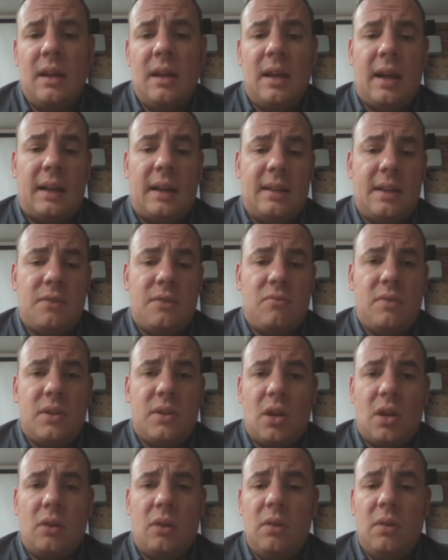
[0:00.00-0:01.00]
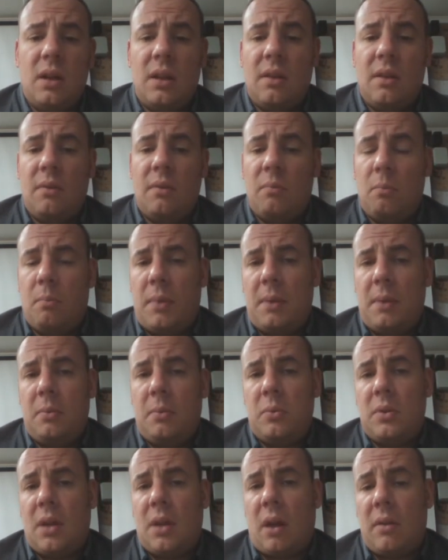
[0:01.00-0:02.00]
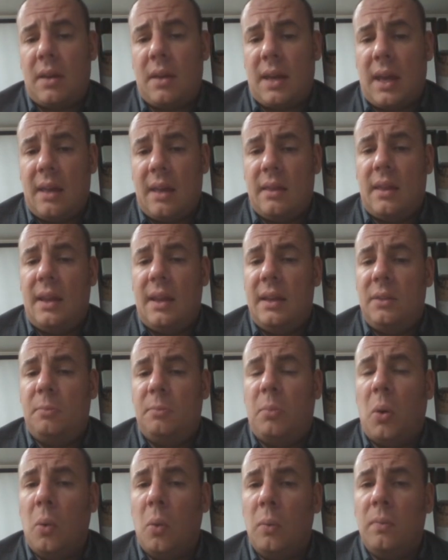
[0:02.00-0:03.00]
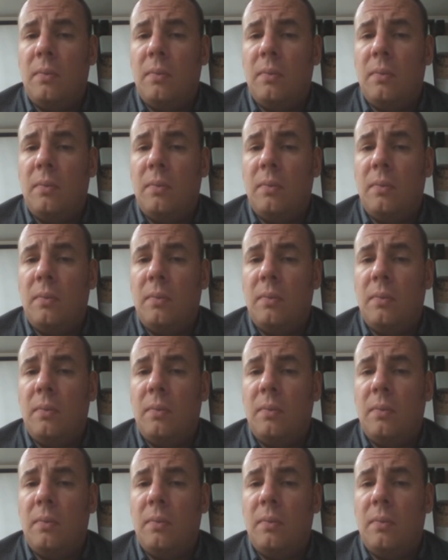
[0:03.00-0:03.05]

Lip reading: And as a result, people don't get these pull